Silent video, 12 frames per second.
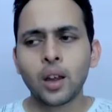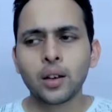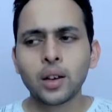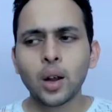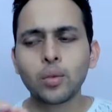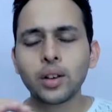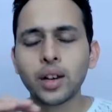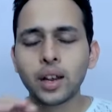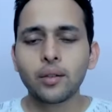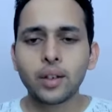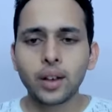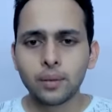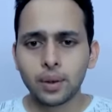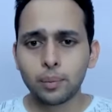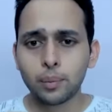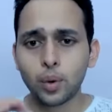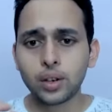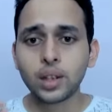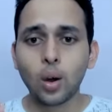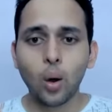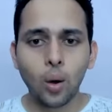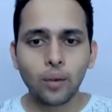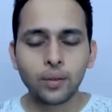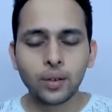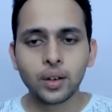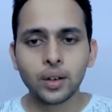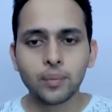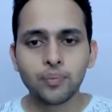Now never ever put the offer